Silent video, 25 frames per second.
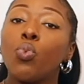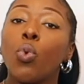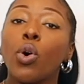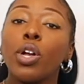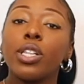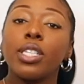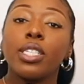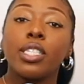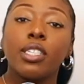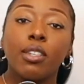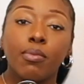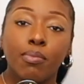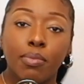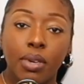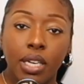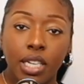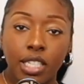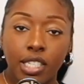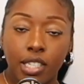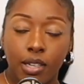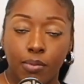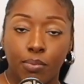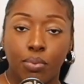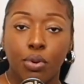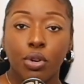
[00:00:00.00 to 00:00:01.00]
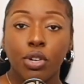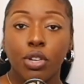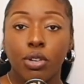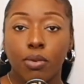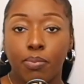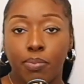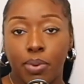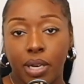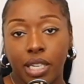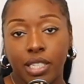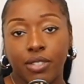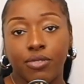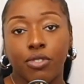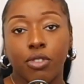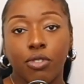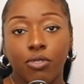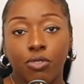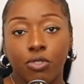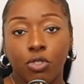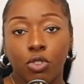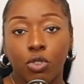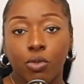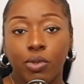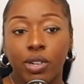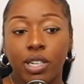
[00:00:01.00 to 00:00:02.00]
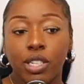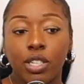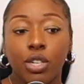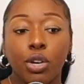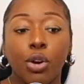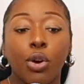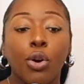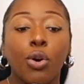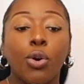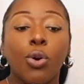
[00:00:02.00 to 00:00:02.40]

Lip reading: want to be, to put your best foot forward,